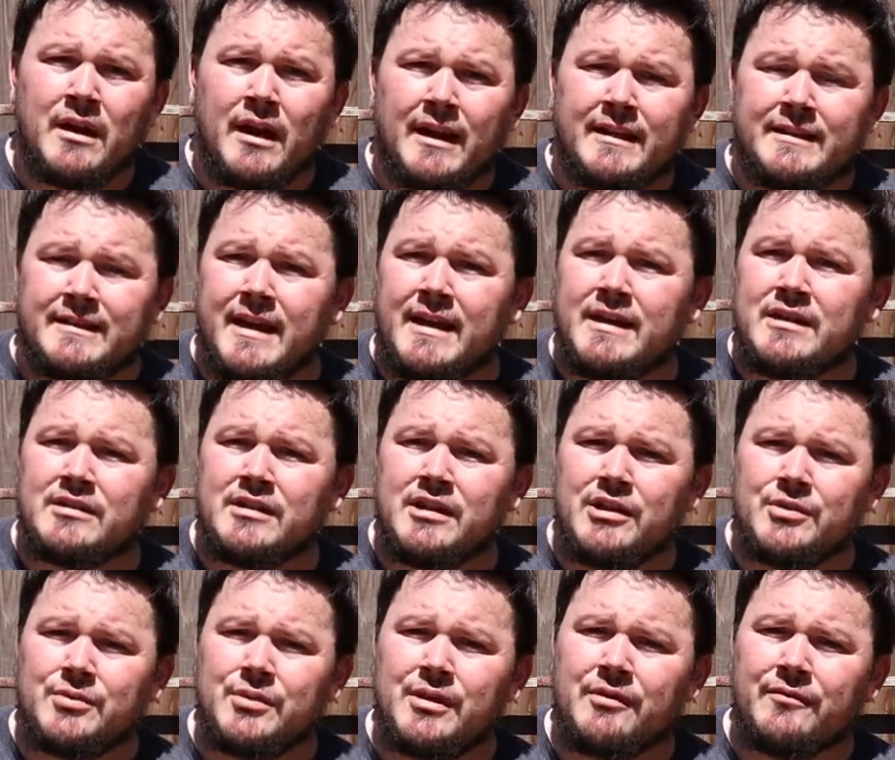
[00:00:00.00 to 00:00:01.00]
a tasty
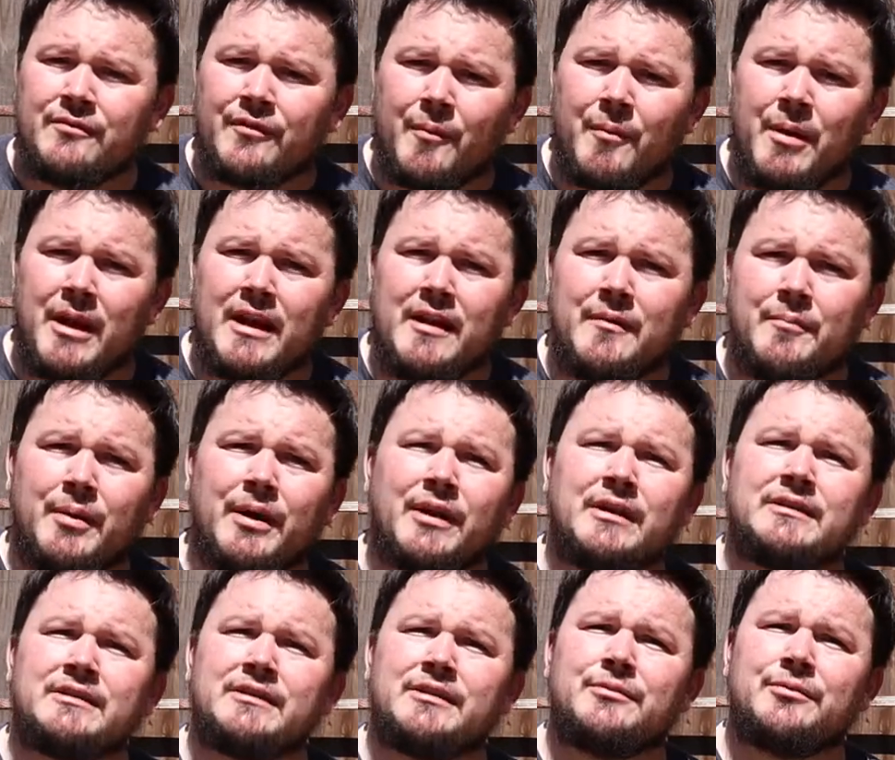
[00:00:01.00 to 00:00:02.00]
treat for many
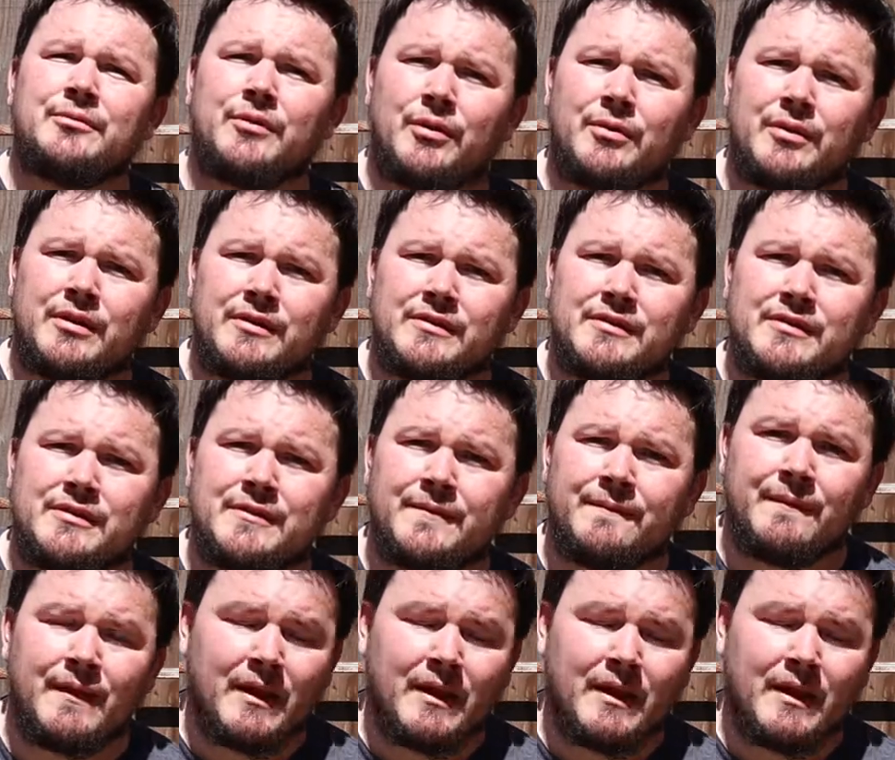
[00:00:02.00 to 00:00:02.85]
bugs and rodents,